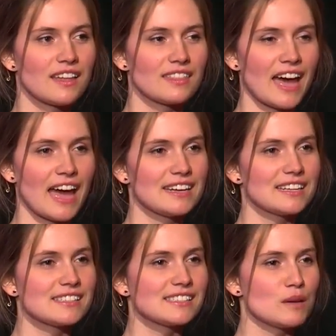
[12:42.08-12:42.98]
that
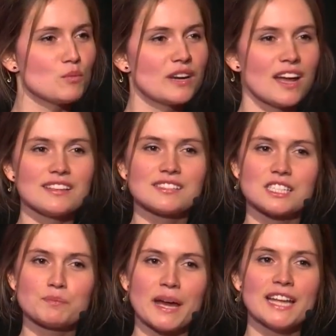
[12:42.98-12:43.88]
someone else
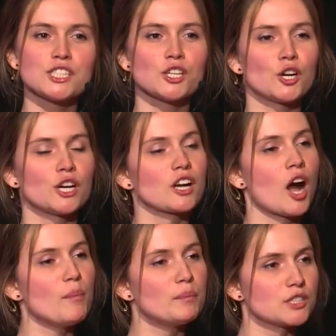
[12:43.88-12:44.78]
depends on our
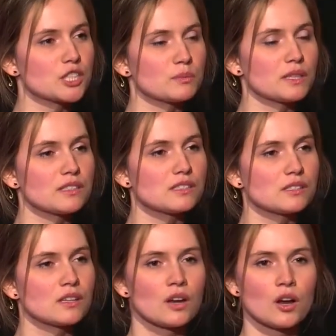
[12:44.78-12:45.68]

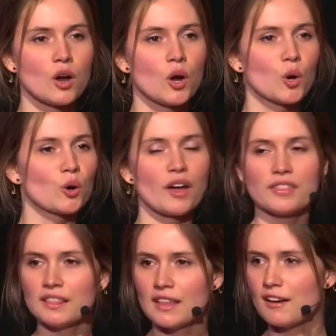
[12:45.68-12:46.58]
accomplishments or on
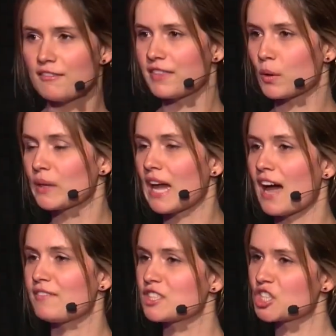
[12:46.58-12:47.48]
the love that we have to